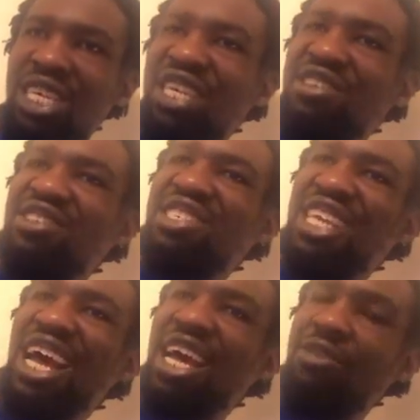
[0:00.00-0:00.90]

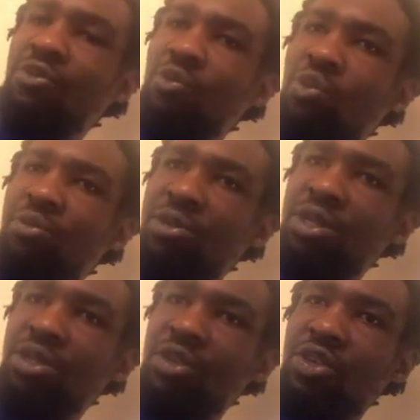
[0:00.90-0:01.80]
Inside of a woman.
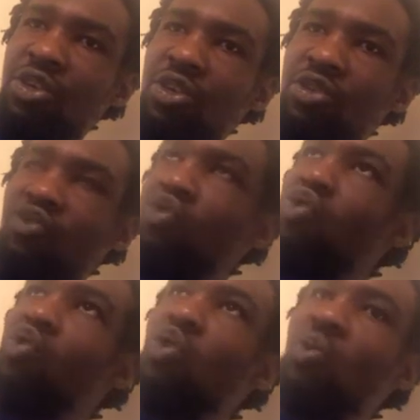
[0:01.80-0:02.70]
Do
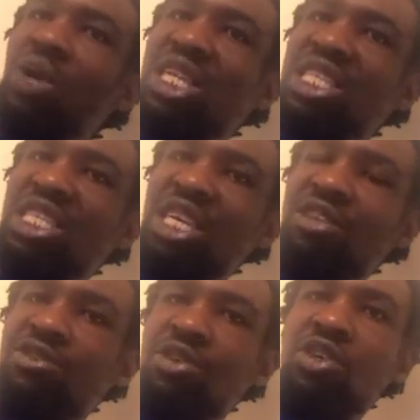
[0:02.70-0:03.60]
you know what it
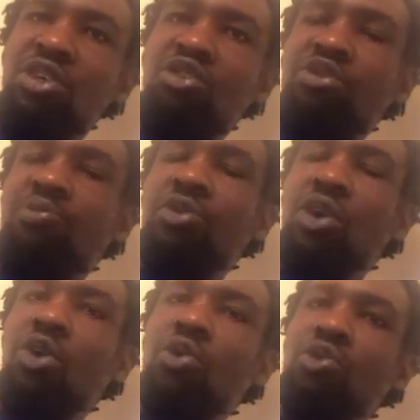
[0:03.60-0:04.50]
takes to put a
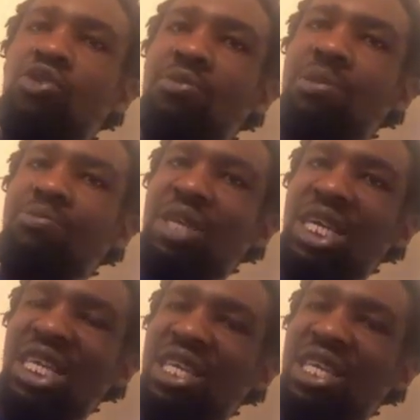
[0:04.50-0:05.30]
whole human being